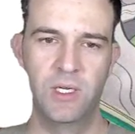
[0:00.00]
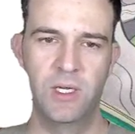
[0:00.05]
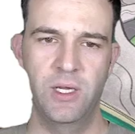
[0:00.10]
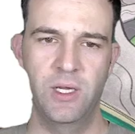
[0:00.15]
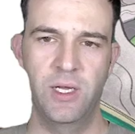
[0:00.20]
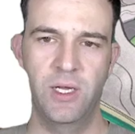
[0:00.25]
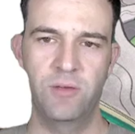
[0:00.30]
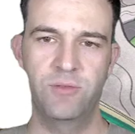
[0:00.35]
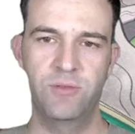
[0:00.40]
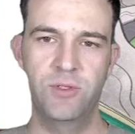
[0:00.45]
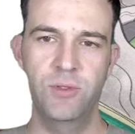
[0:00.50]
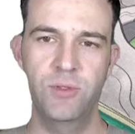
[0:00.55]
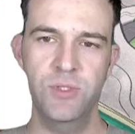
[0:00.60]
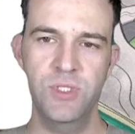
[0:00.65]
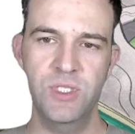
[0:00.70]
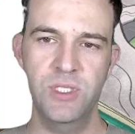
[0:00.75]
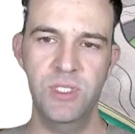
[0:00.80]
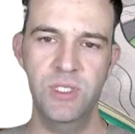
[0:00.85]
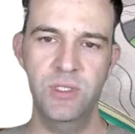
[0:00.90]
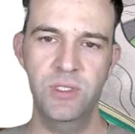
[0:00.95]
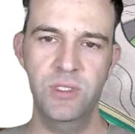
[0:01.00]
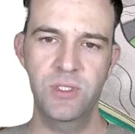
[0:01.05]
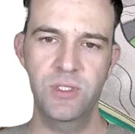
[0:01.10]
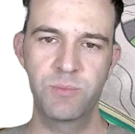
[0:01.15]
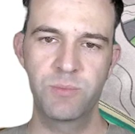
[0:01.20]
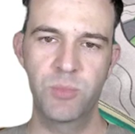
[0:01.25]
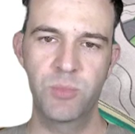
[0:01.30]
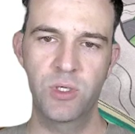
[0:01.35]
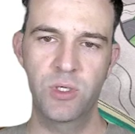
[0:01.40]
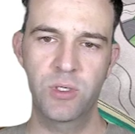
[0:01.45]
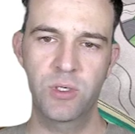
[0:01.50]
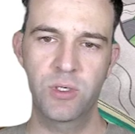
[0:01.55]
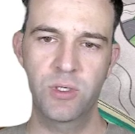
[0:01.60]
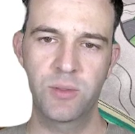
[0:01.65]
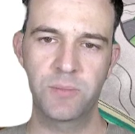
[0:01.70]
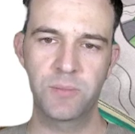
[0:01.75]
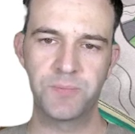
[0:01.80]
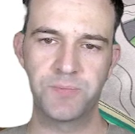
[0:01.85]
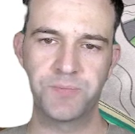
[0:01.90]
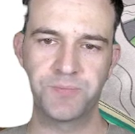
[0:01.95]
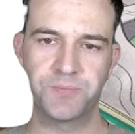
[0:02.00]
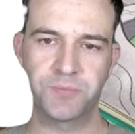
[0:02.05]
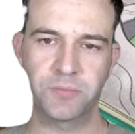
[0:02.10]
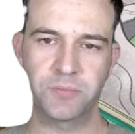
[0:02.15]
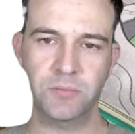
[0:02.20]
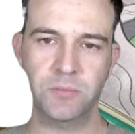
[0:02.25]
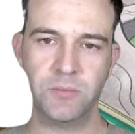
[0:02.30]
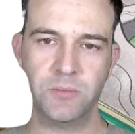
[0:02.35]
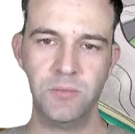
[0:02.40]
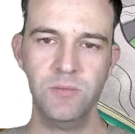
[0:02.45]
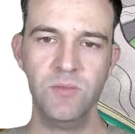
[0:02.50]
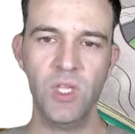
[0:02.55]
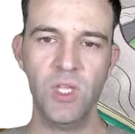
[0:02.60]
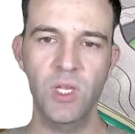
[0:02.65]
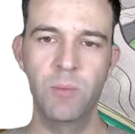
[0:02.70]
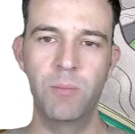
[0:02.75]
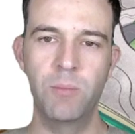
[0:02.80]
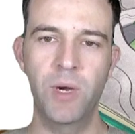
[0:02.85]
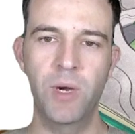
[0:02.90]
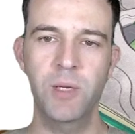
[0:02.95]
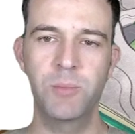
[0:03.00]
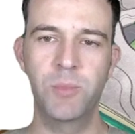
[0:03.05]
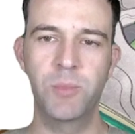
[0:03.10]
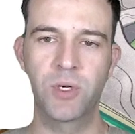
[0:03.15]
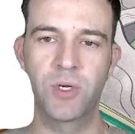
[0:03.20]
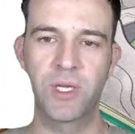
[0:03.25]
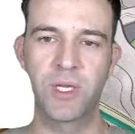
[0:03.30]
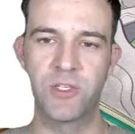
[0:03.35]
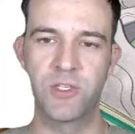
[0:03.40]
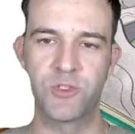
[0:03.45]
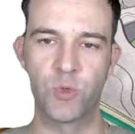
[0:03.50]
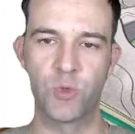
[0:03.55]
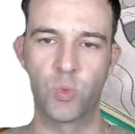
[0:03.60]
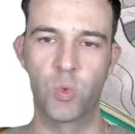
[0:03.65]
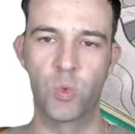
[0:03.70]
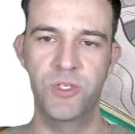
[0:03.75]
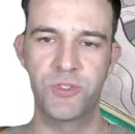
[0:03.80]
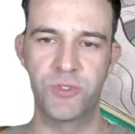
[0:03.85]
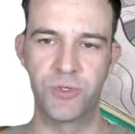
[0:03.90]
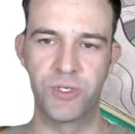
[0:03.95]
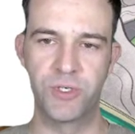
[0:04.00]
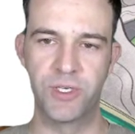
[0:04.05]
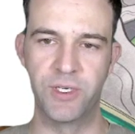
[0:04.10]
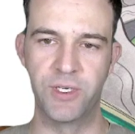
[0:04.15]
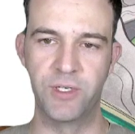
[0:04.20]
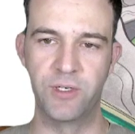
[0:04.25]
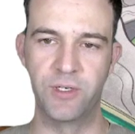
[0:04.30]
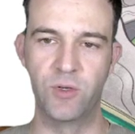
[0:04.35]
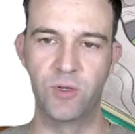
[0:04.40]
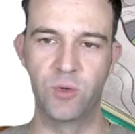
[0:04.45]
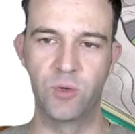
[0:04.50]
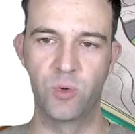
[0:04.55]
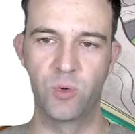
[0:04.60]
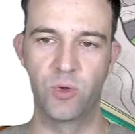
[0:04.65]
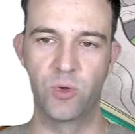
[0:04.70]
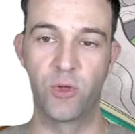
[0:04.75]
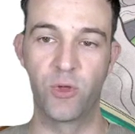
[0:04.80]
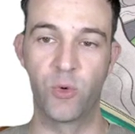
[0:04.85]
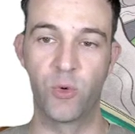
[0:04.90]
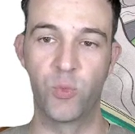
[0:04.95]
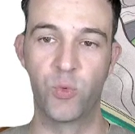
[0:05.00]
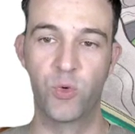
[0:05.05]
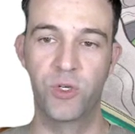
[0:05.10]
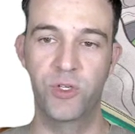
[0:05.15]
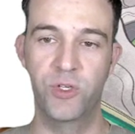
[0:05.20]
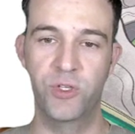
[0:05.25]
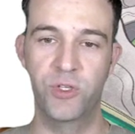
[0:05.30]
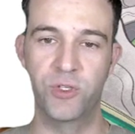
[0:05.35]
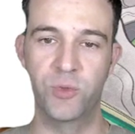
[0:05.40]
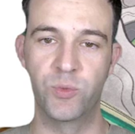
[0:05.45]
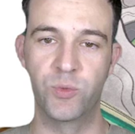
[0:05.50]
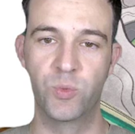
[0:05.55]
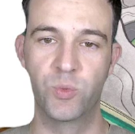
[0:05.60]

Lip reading: Have you seen this book? My book has a wizard in it with a really